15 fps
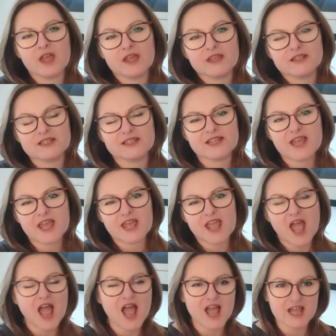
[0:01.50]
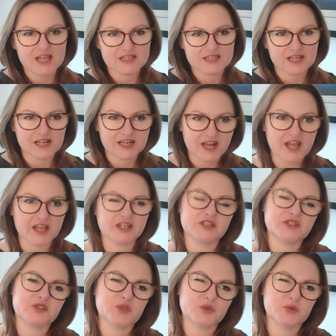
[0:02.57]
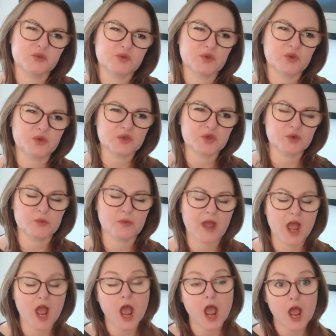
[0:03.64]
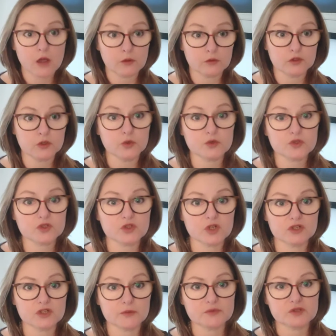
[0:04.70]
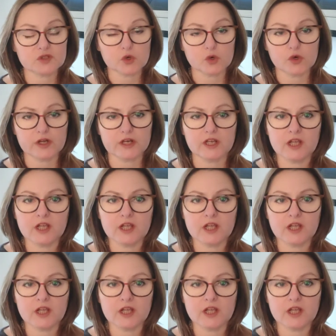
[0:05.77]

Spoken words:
Today, I'd like to talk to you about how your startup story